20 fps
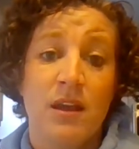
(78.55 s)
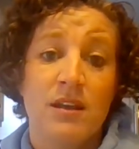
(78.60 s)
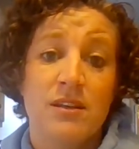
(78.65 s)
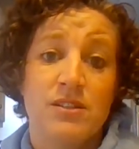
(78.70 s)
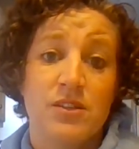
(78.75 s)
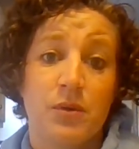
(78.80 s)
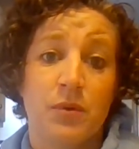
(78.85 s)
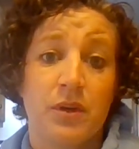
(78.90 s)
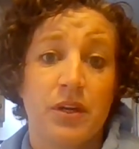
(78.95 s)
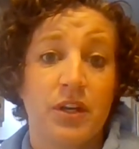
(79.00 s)

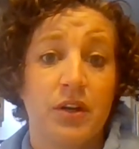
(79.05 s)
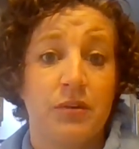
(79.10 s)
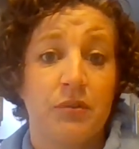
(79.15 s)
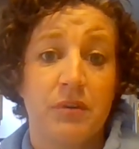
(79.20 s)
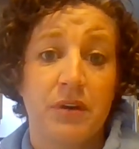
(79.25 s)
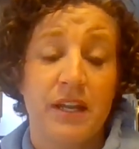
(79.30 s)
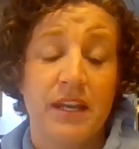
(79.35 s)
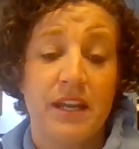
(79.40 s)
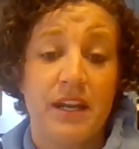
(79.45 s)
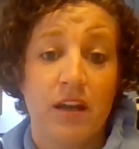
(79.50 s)
So we're going
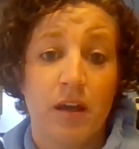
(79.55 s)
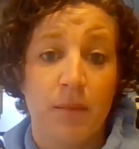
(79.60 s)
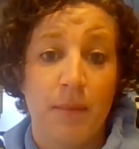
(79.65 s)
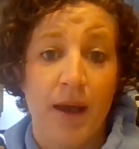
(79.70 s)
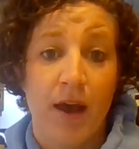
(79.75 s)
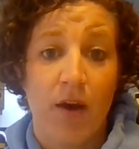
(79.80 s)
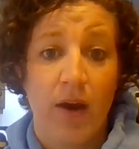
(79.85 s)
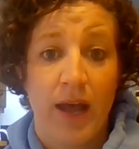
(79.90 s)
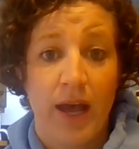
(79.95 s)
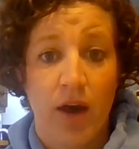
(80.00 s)
to read
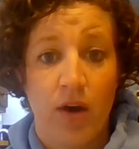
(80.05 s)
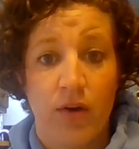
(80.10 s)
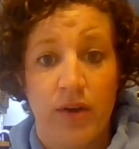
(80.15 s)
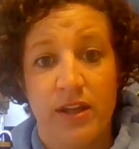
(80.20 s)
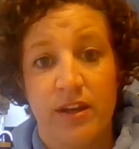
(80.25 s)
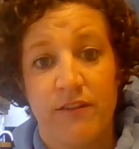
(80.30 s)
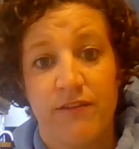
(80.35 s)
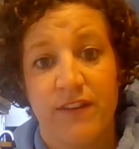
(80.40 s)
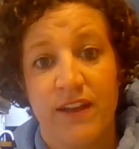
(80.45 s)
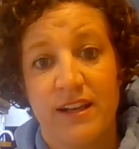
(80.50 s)
about how
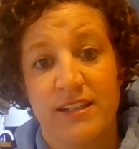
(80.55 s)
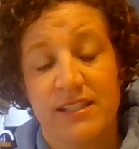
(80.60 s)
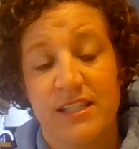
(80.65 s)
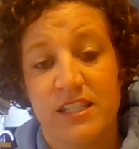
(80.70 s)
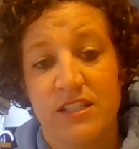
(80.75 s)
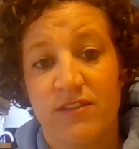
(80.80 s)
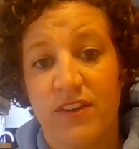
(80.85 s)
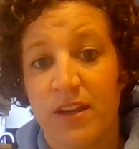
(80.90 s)
it affects his